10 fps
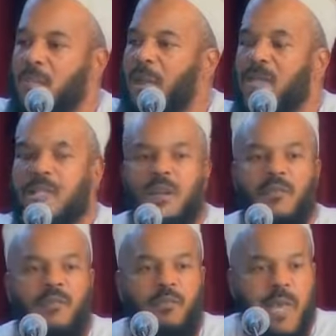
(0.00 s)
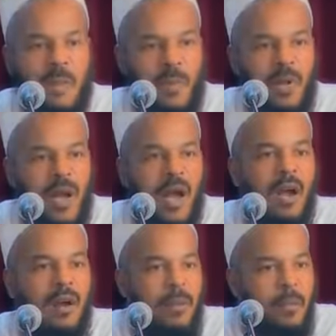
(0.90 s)
the best of people
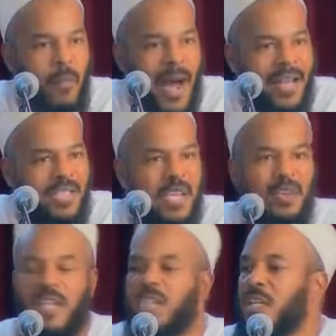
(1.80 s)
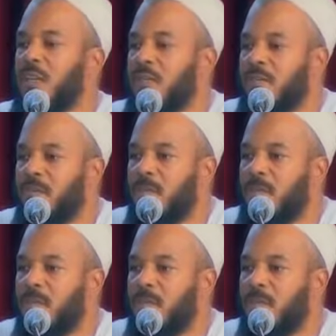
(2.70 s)
are my generation.